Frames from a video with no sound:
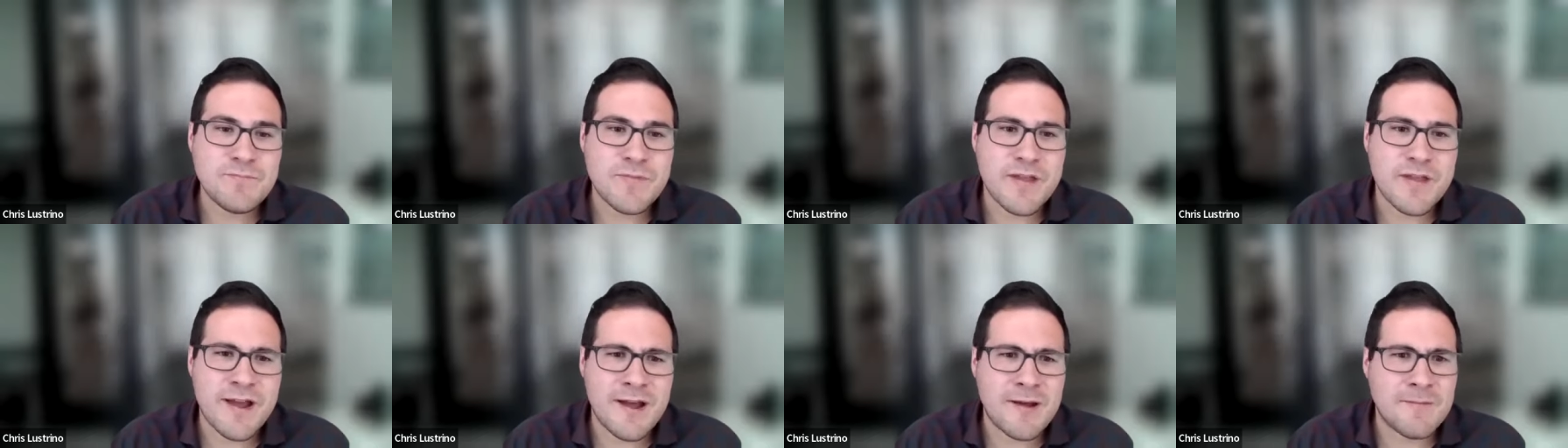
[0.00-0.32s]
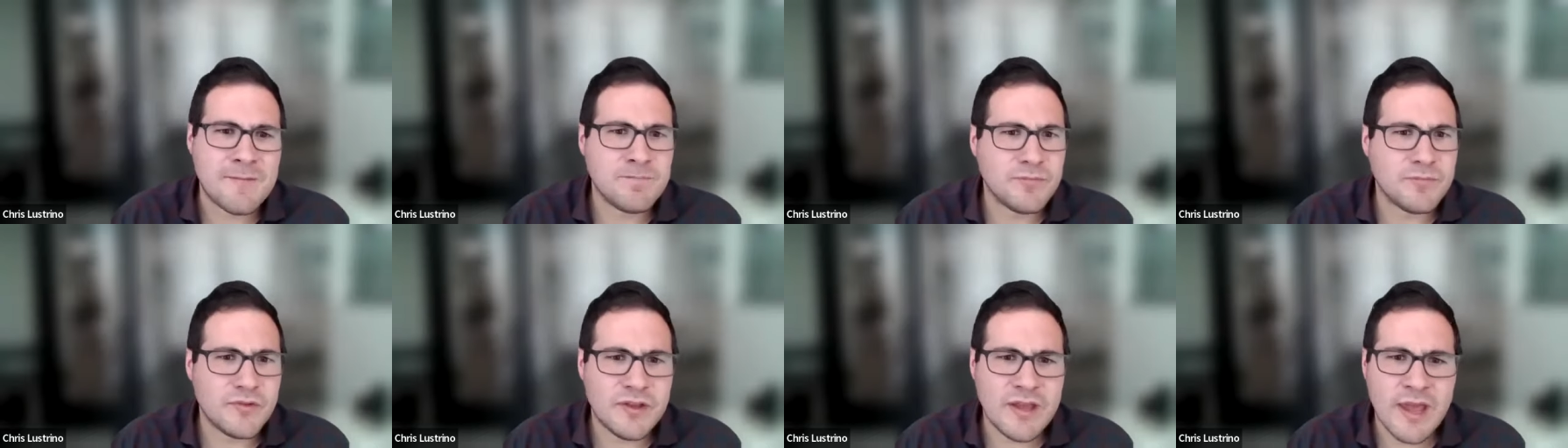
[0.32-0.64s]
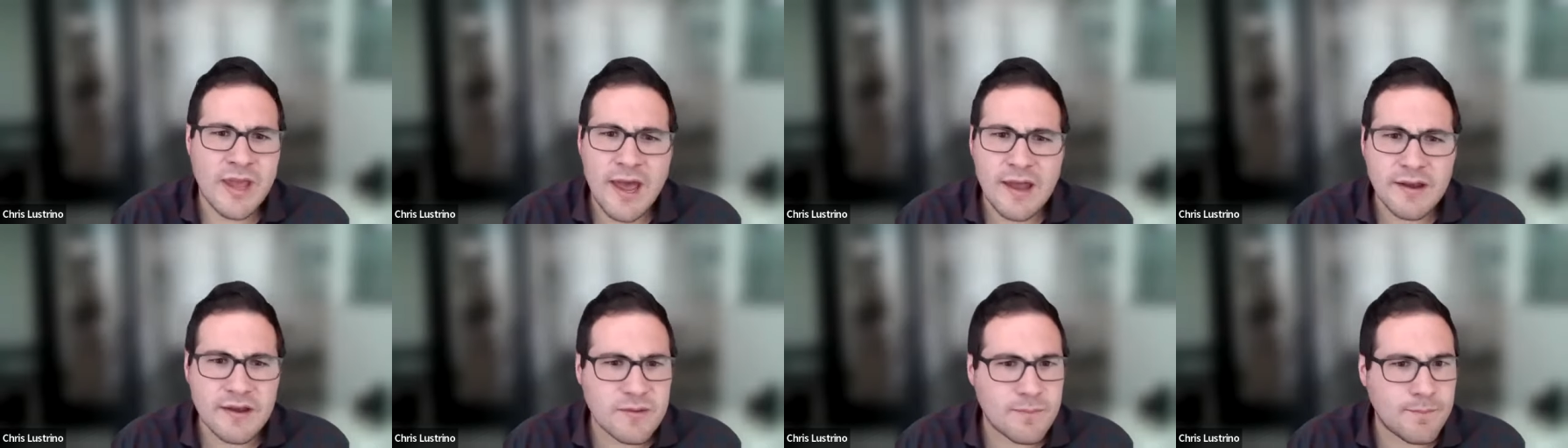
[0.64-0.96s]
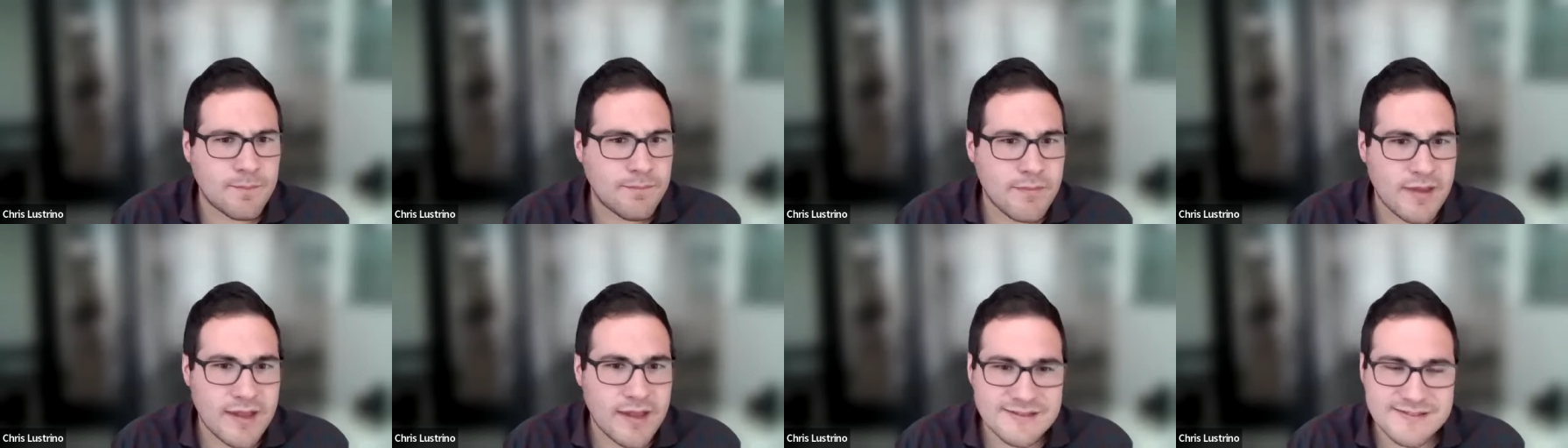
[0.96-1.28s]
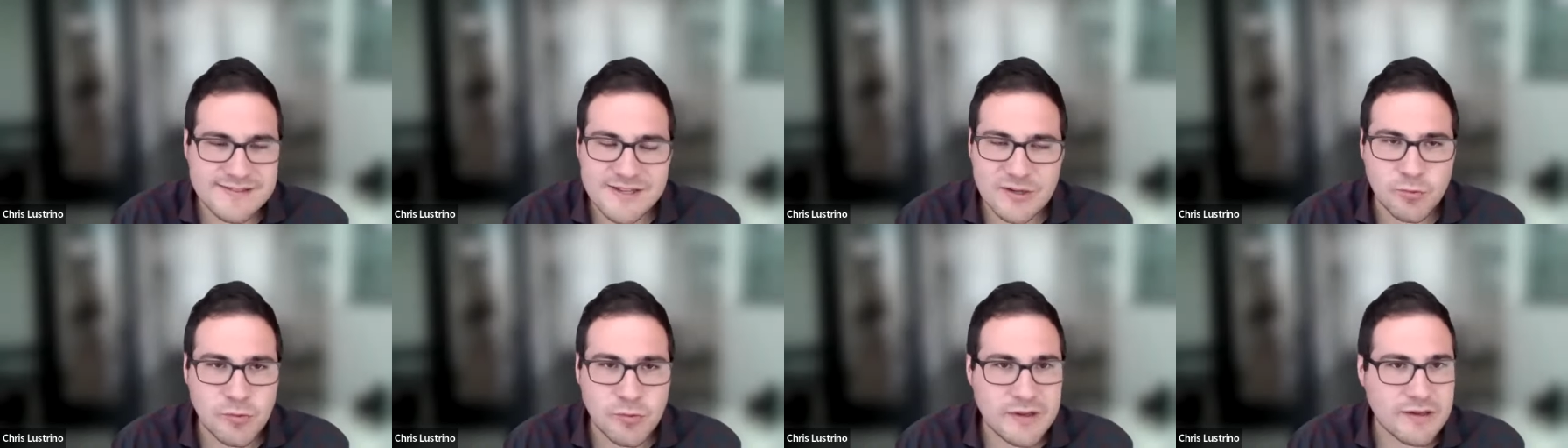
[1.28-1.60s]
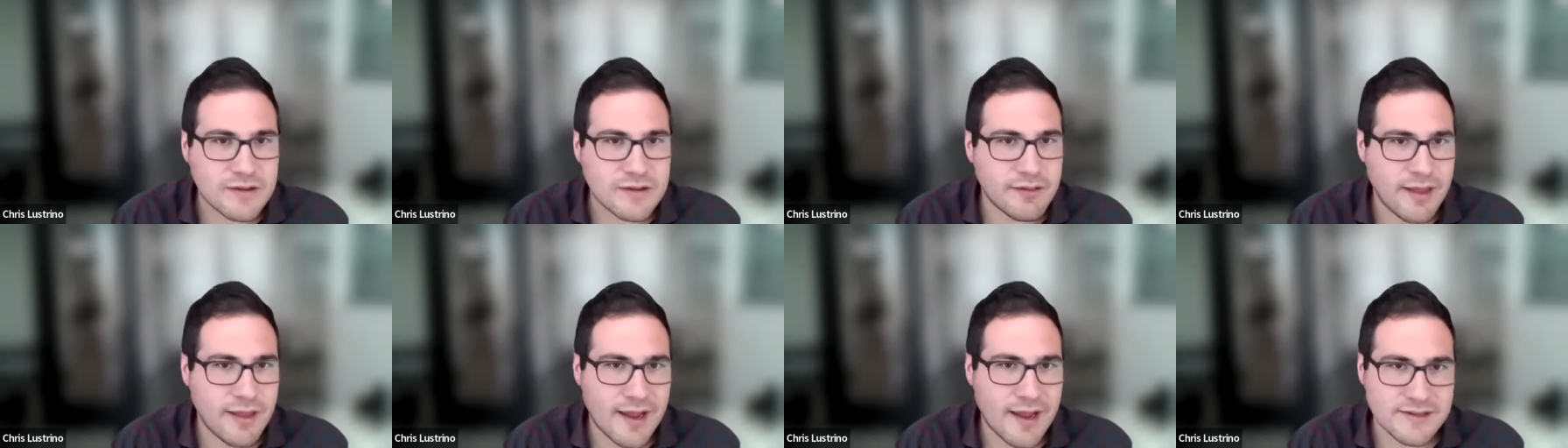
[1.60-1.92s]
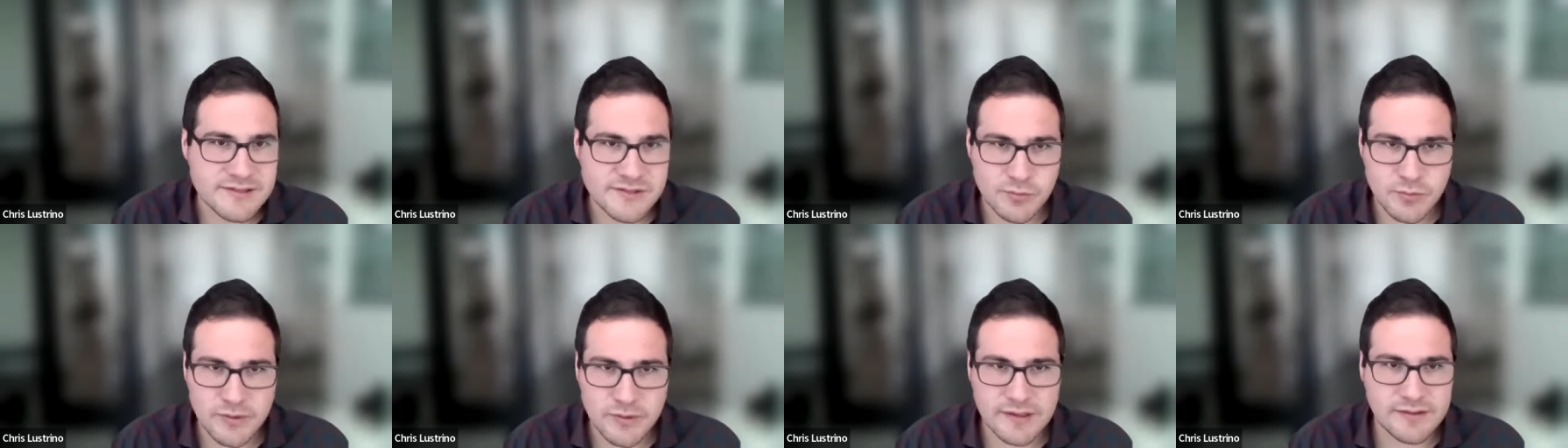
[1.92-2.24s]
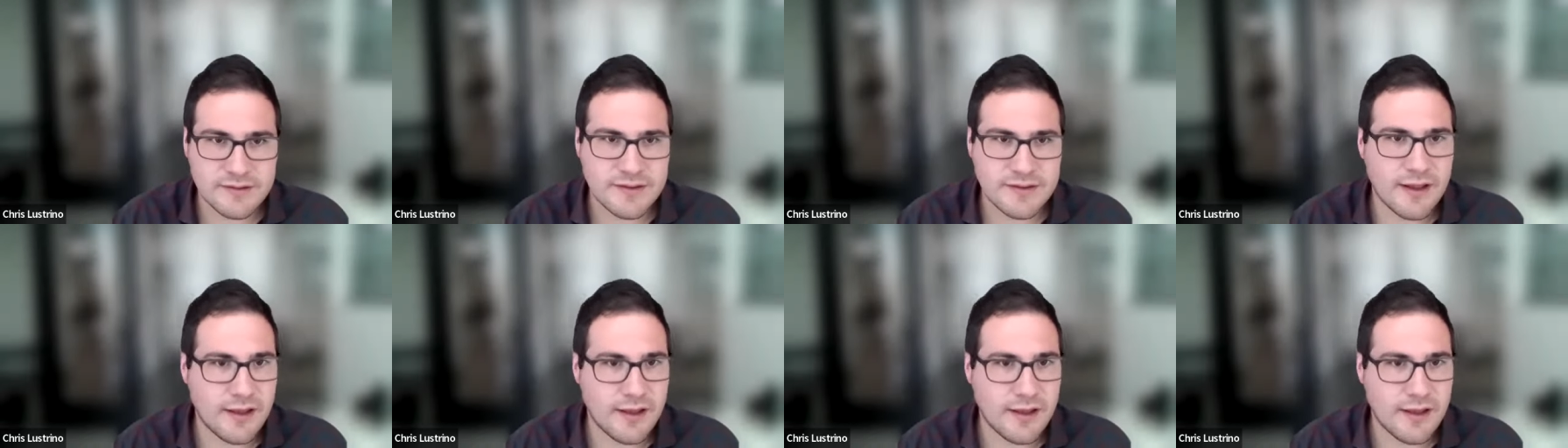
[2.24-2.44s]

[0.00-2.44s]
Um, you had an amazing week last week.